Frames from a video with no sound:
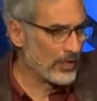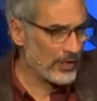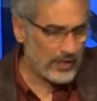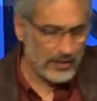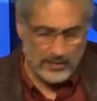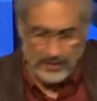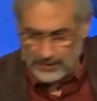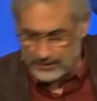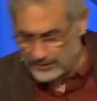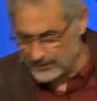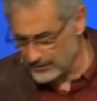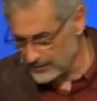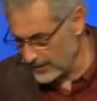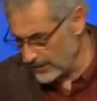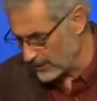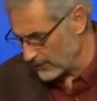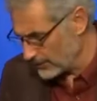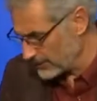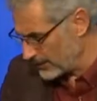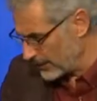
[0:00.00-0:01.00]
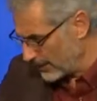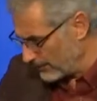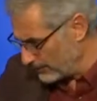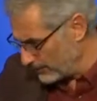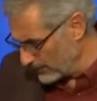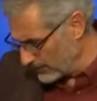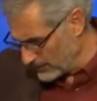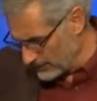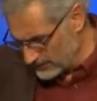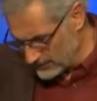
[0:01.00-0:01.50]
earth and his, you know,
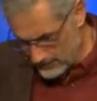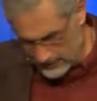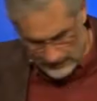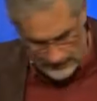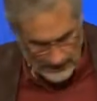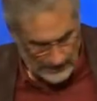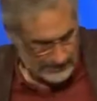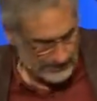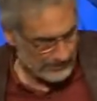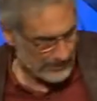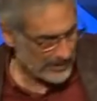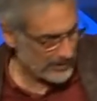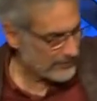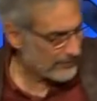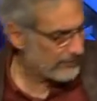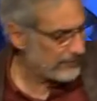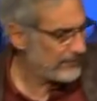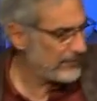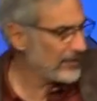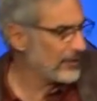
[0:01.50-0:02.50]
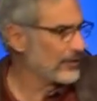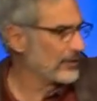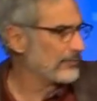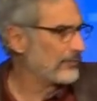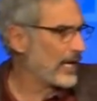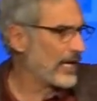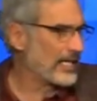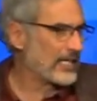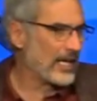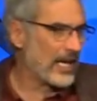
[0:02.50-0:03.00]
temple is, is being filled
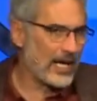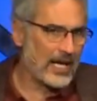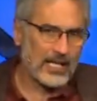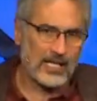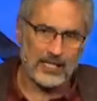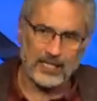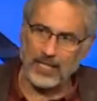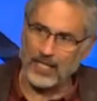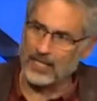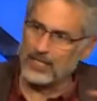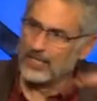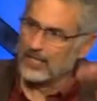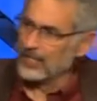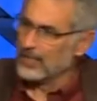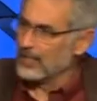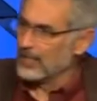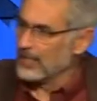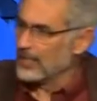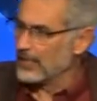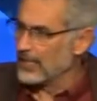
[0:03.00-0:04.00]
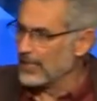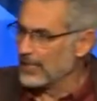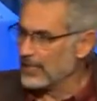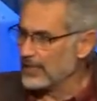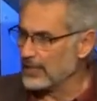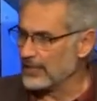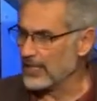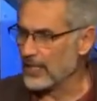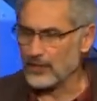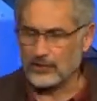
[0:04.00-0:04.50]
by God and the, the,
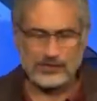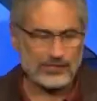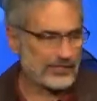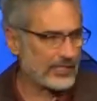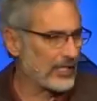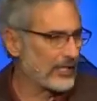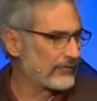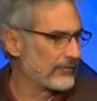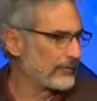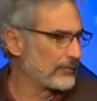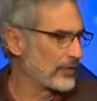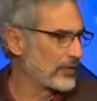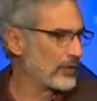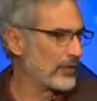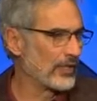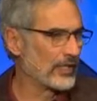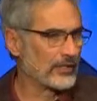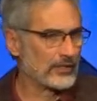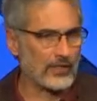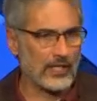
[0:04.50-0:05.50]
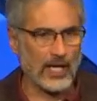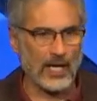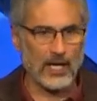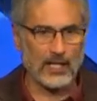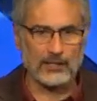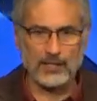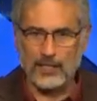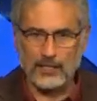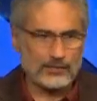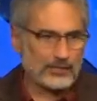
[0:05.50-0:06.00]
you know, seraphim are going
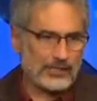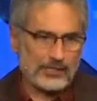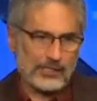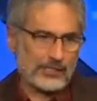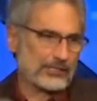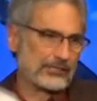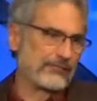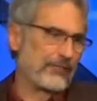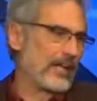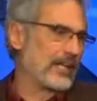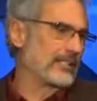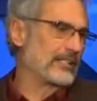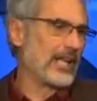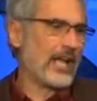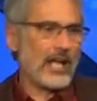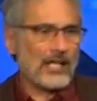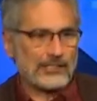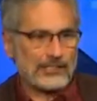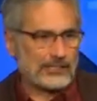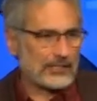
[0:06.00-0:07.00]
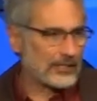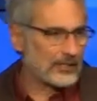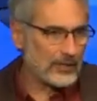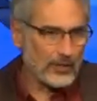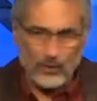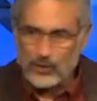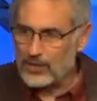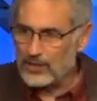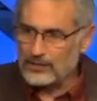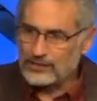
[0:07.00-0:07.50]
around and it is this fantastic,
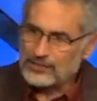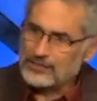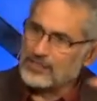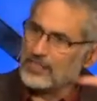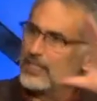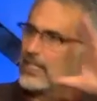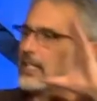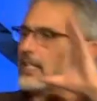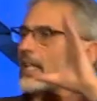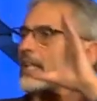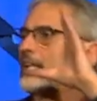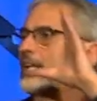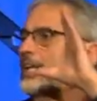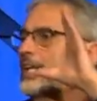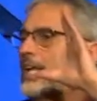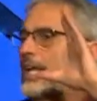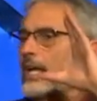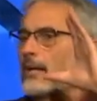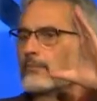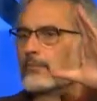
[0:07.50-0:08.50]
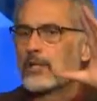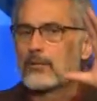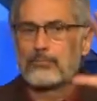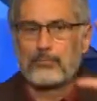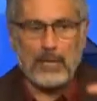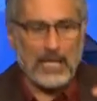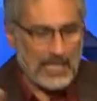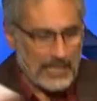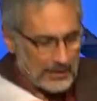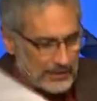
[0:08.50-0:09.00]
glorious scene. And then the camera
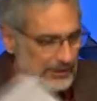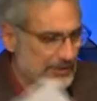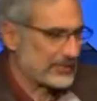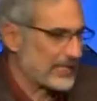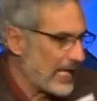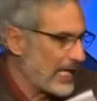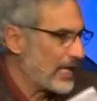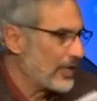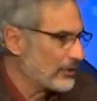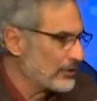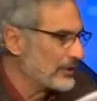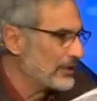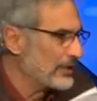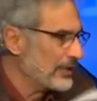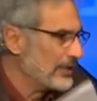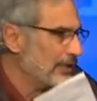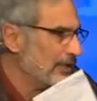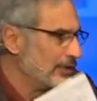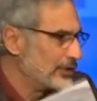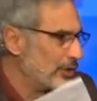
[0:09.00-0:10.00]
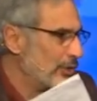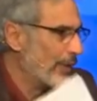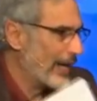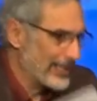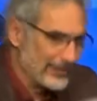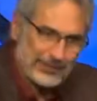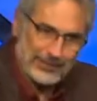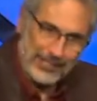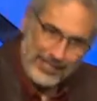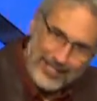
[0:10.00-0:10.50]
pans down to
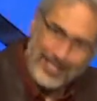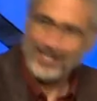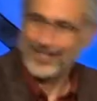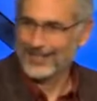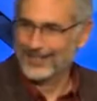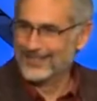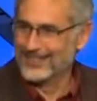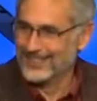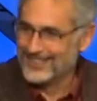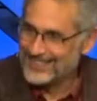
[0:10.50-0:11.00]
Isaiah.